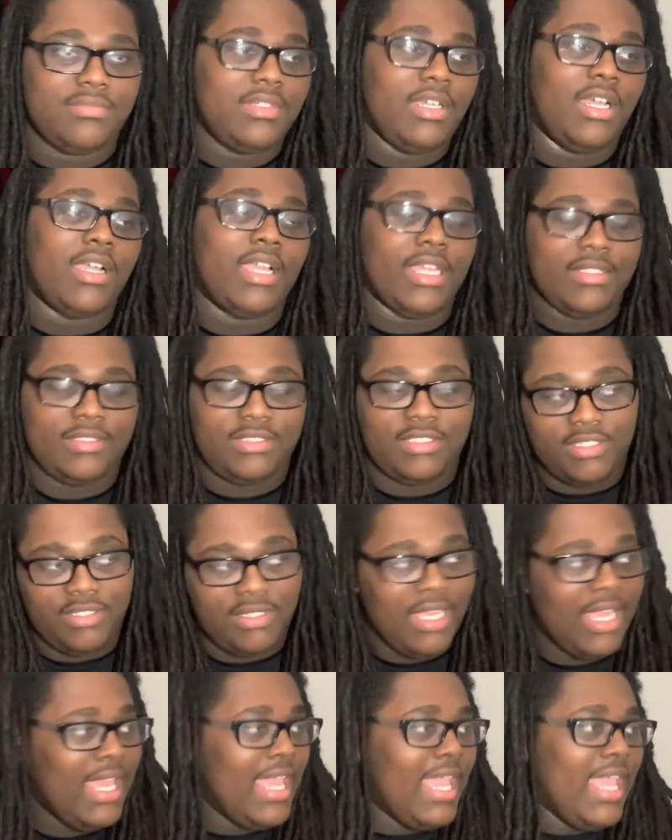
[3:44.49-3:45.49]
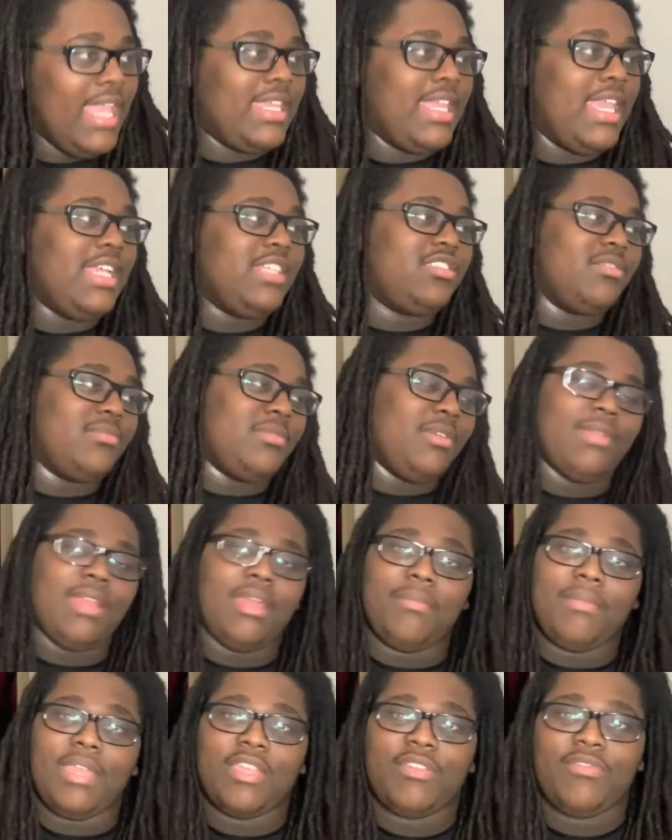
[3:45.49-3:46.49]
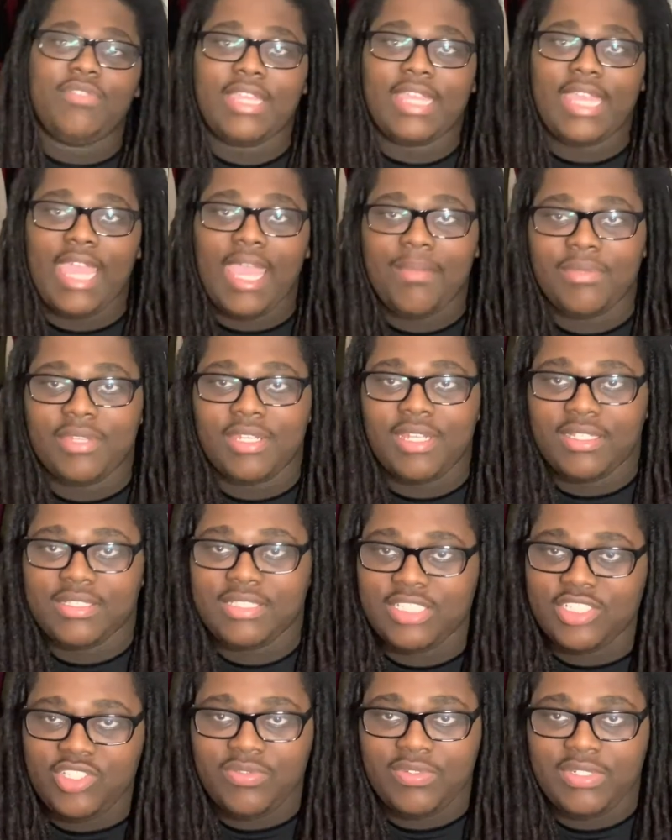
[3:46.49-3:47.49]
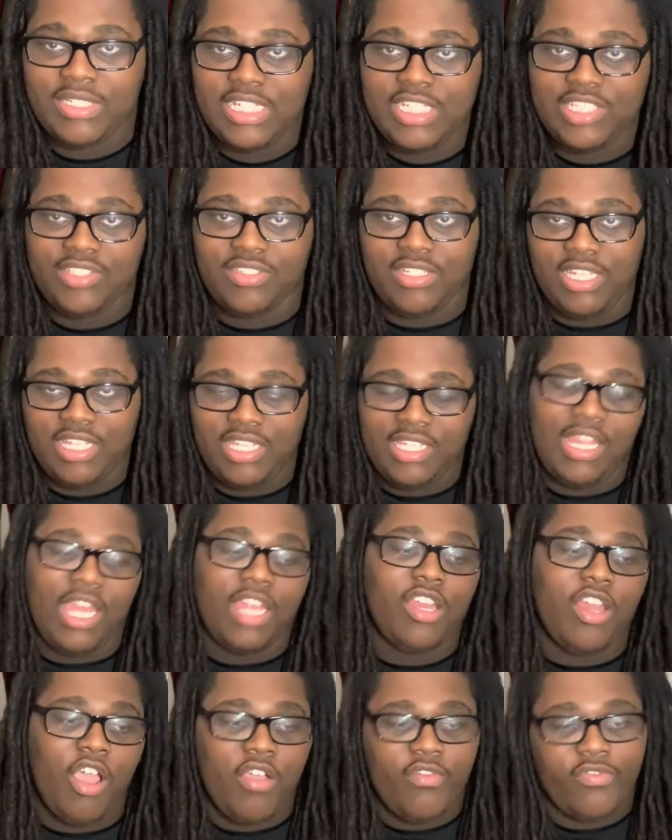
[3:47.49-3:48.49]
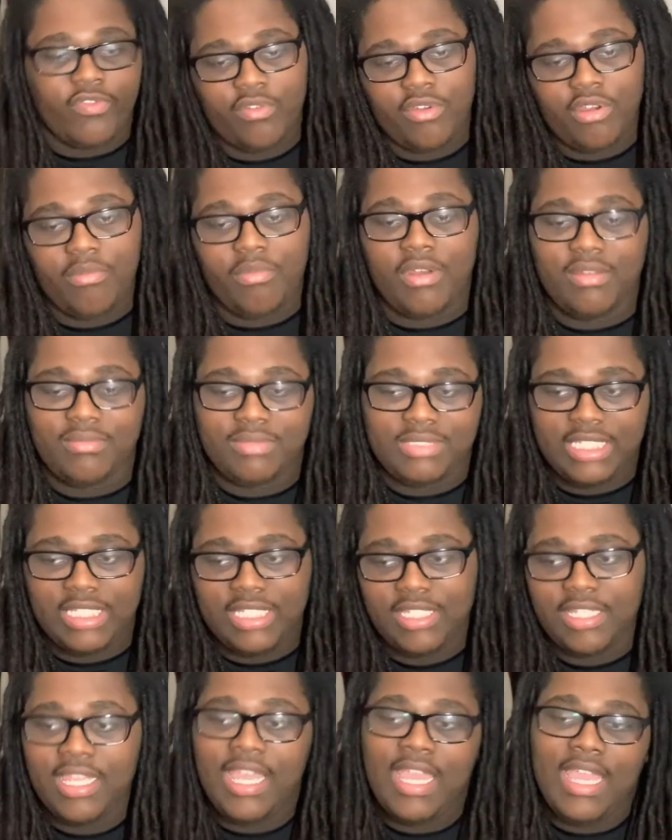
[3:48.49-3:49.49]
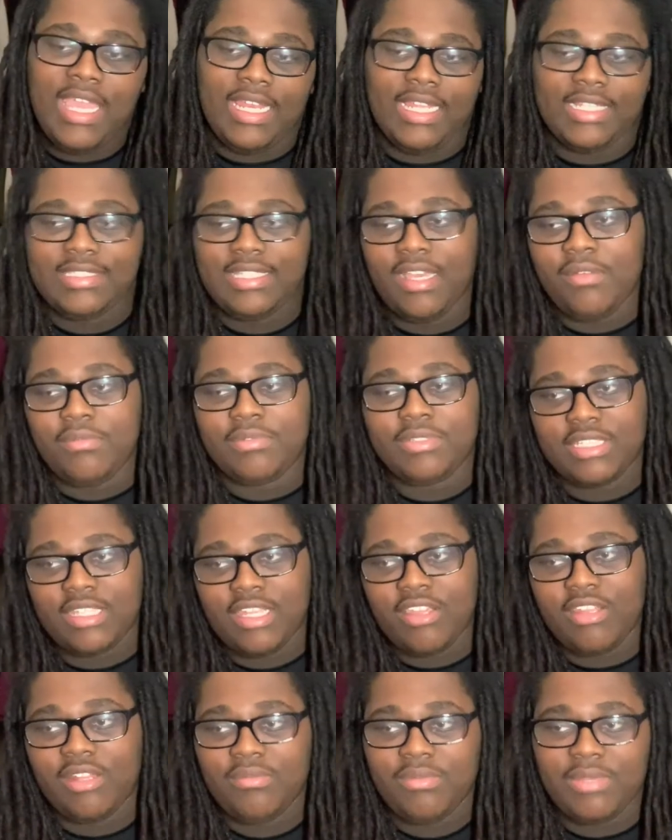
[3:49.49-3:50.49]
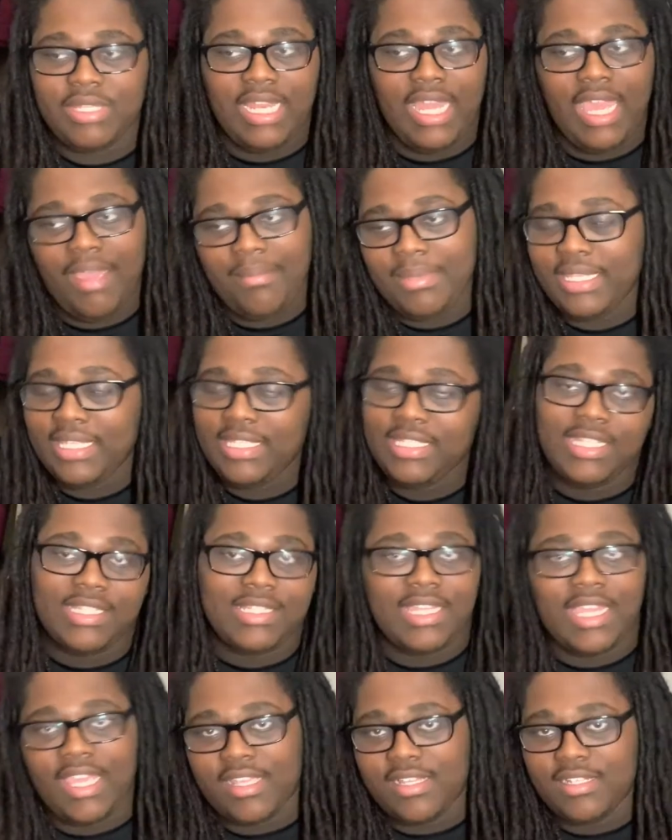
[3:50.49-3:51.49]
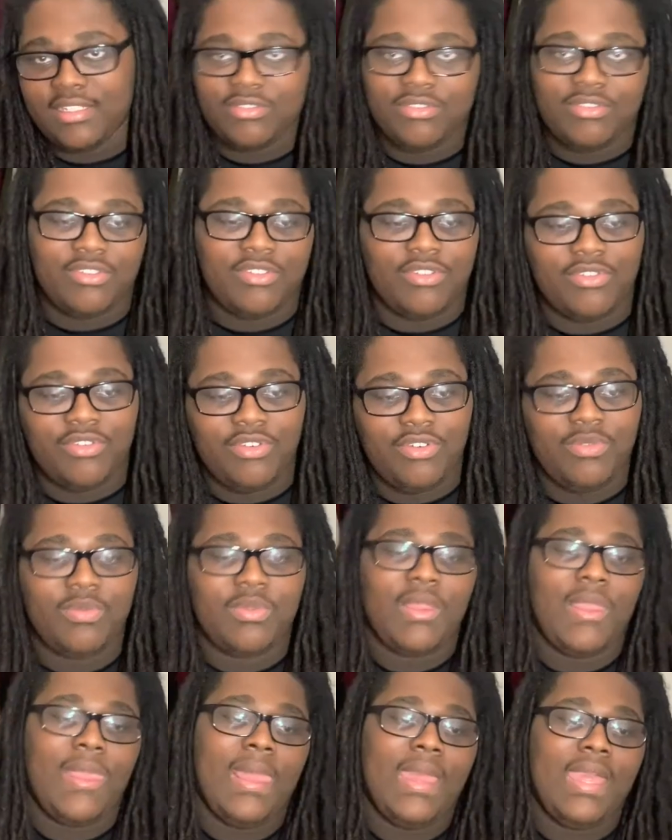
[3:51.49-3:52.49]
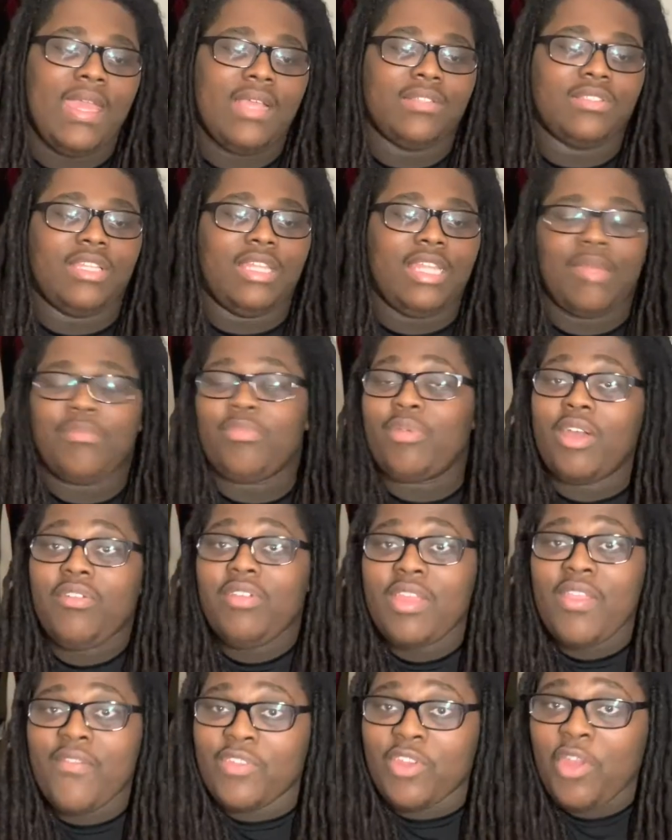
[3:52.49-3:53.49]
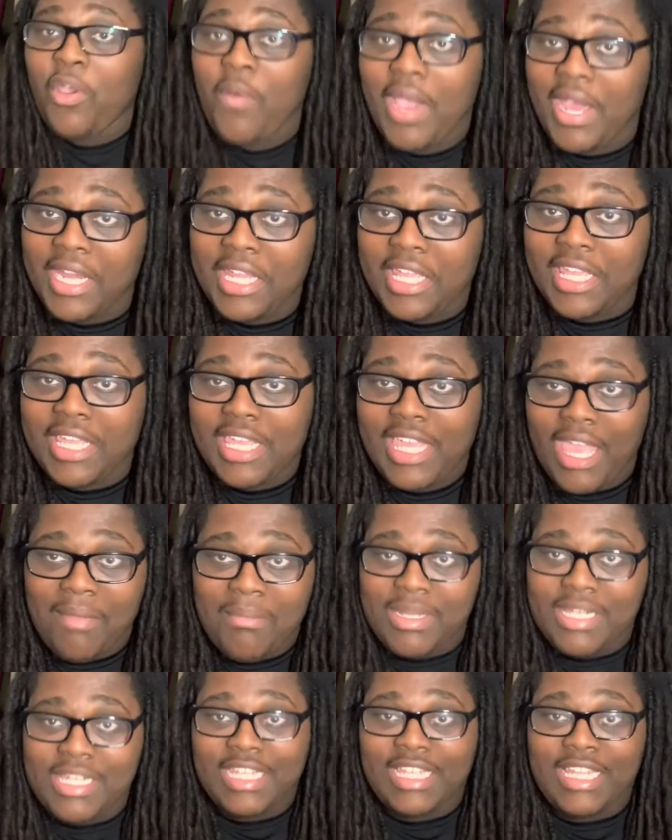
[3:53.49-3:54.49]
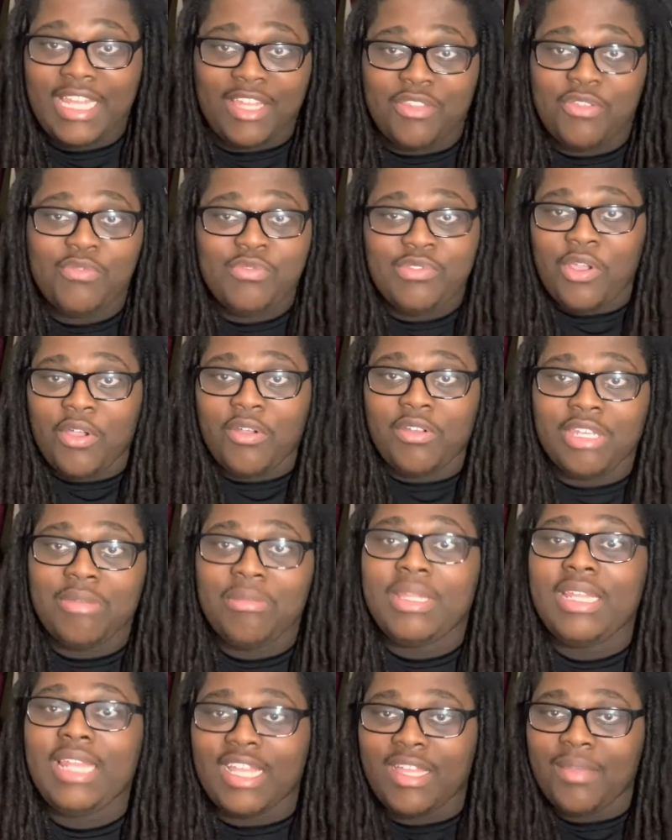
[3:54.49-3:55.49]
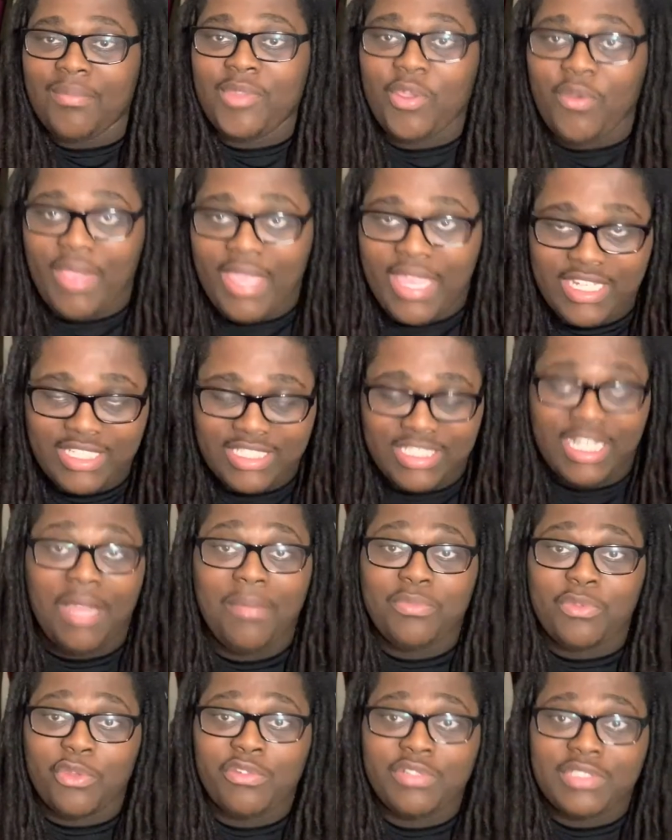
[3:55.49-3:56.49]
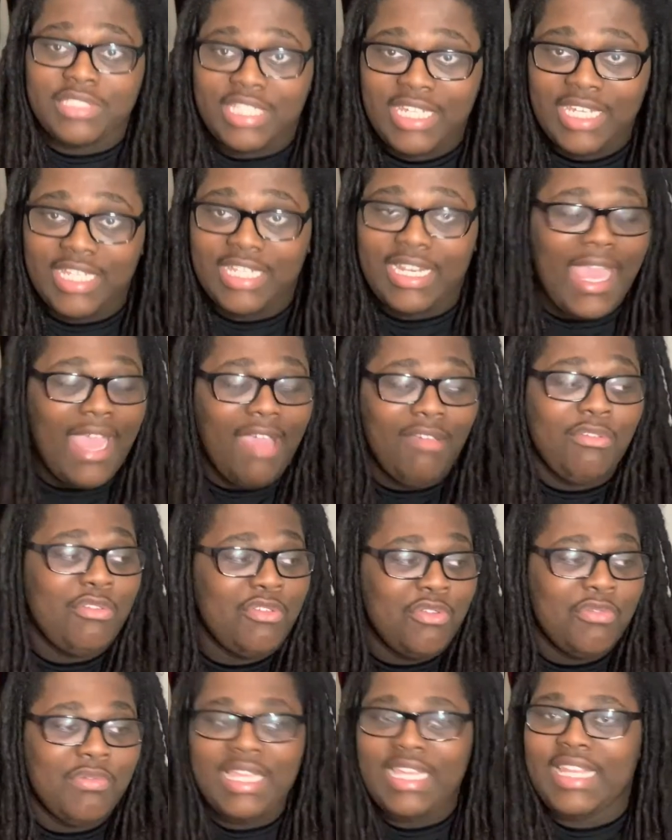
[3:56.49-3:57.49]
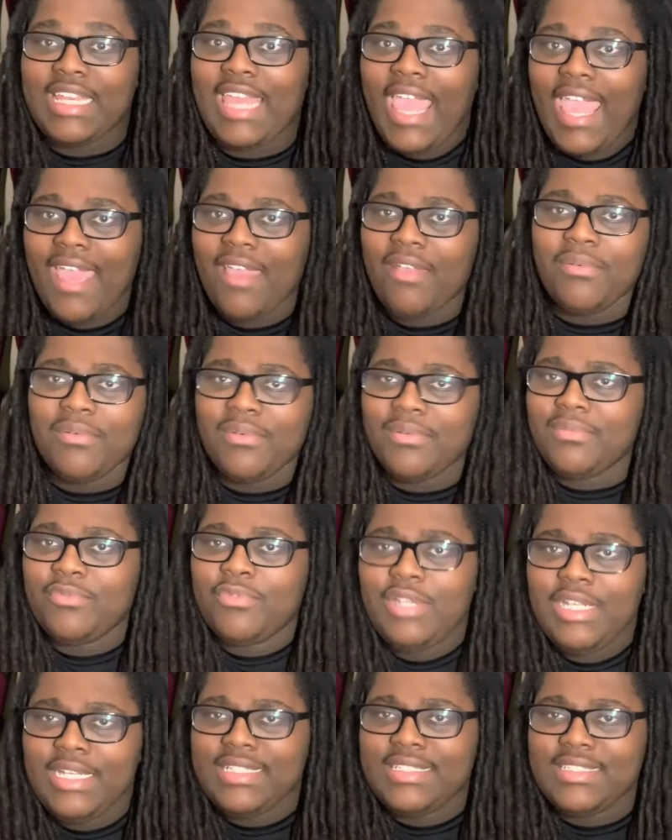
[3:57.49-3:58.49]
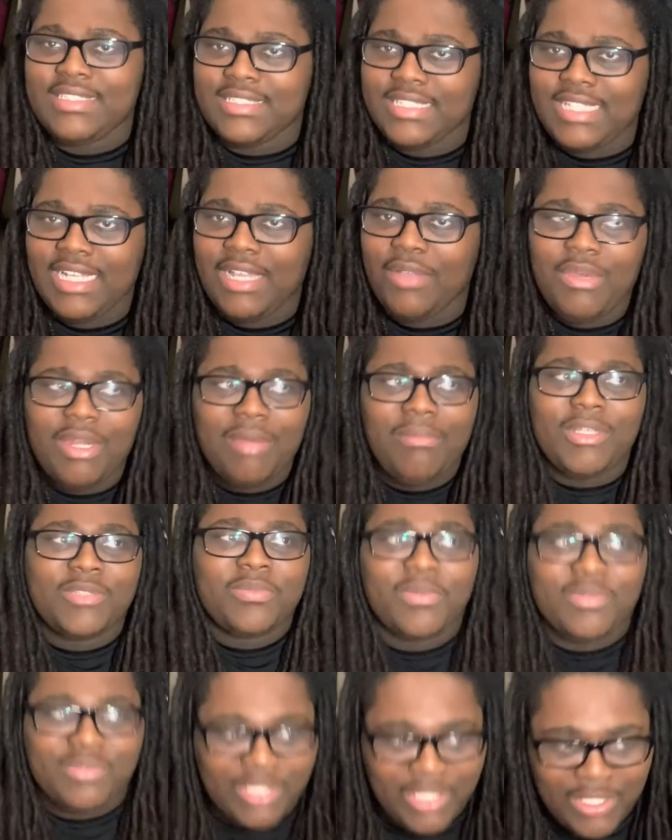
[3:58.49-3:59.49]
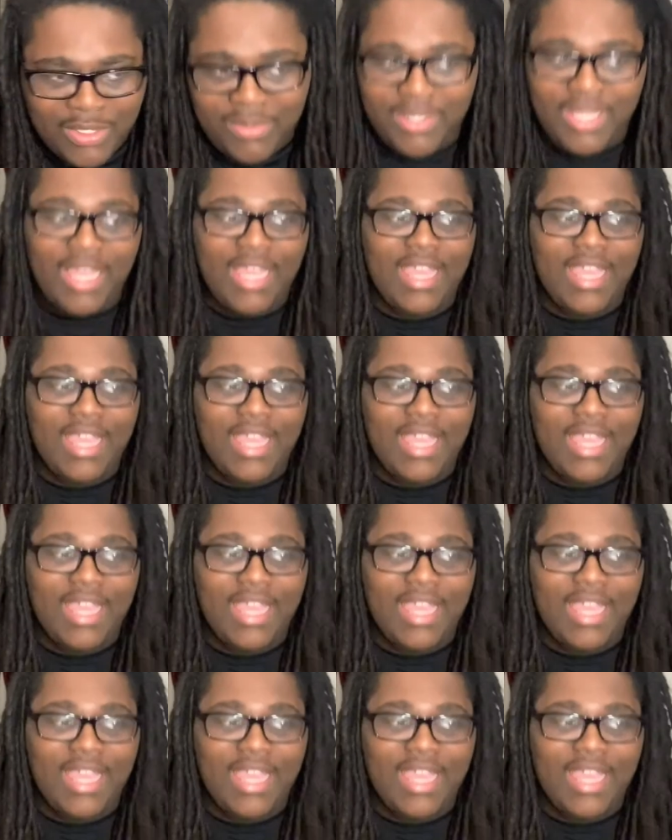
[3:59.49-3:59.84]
Okay, so yeah, he told me, I'm like, man, quit cap. You know what I'm saying? She wanna bleed, she gonna leave. He like, no, for real, bro. I'm telling you, that's something with the girl and with now. I be eating that thing, go do do do do. So I'm like, bro, I don't even know how to eat cat, my nigga. Like, you talking to me like I'm your age, nigga. I'm 13. How do you eat cat? What, nigga? What am I supposed to do?